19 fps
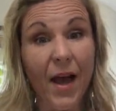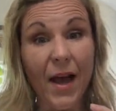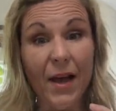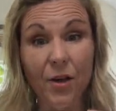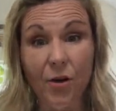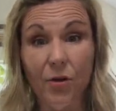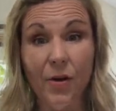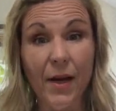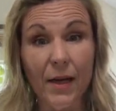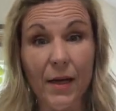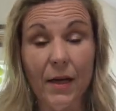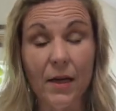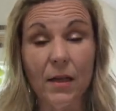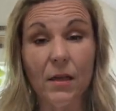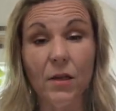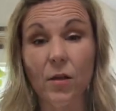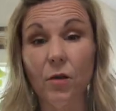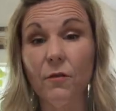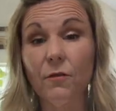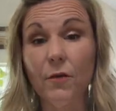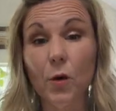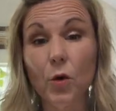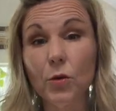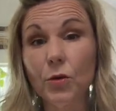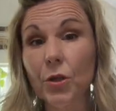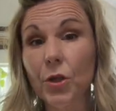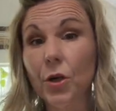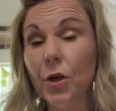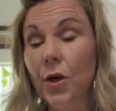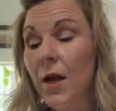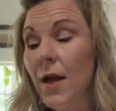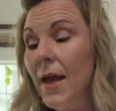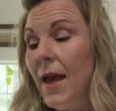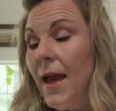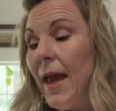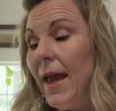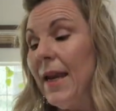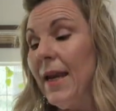I created a little folder,
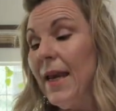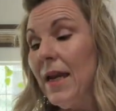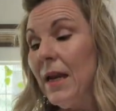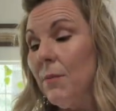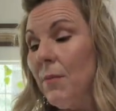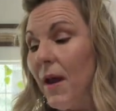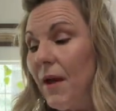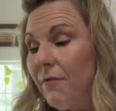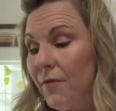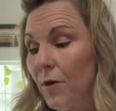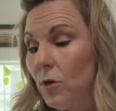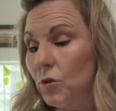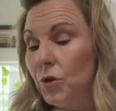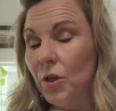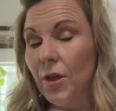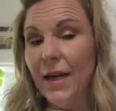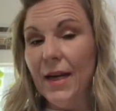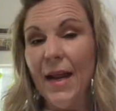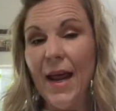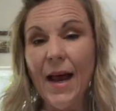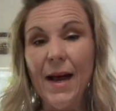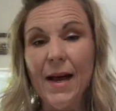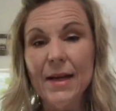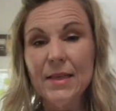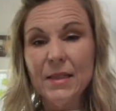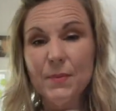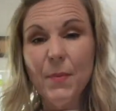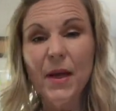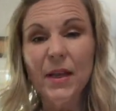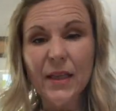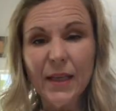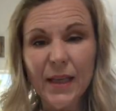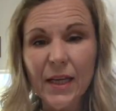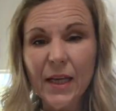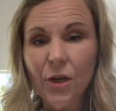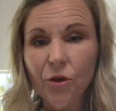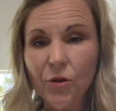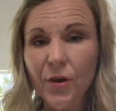and in my folder it has my
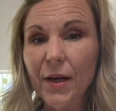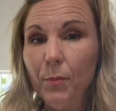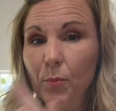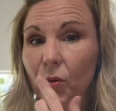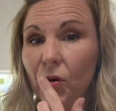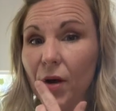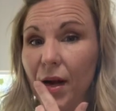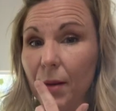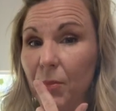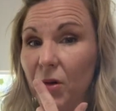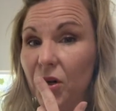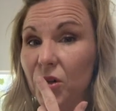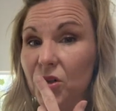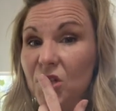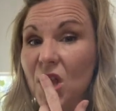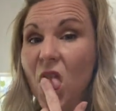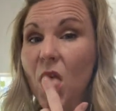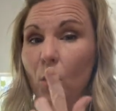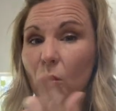lean and green parameters,